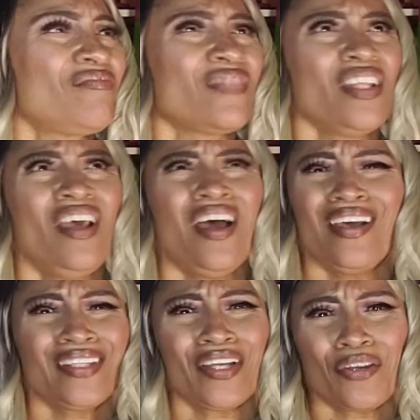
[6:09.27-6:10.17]

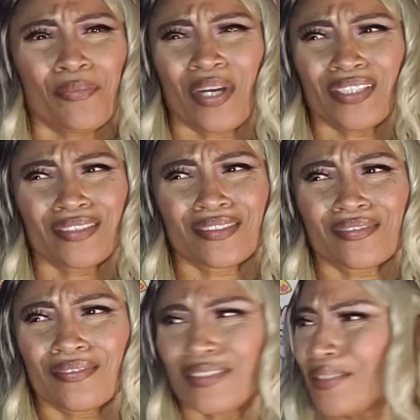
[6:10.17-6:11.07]
I think her and Margie
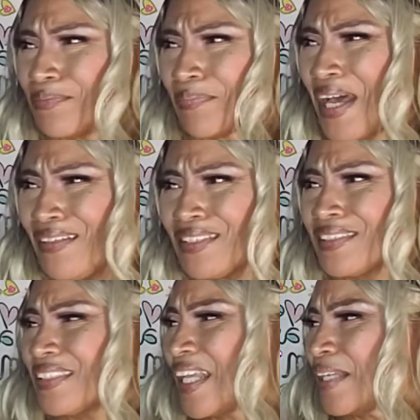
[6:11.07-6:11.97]
is about the
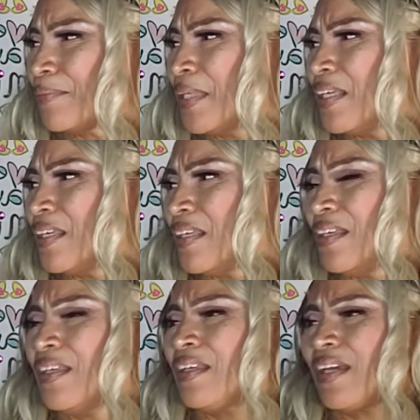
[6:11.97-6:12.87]
same
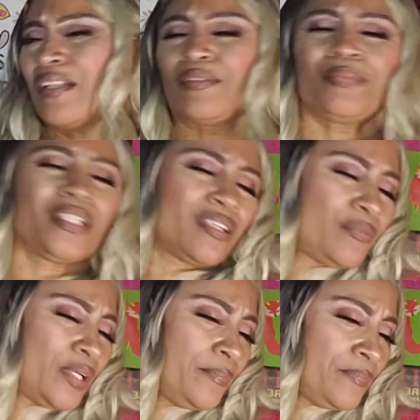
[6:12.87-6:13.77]
color. But
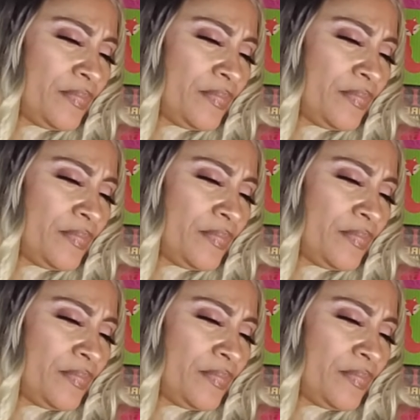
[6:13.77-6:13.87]
anyway,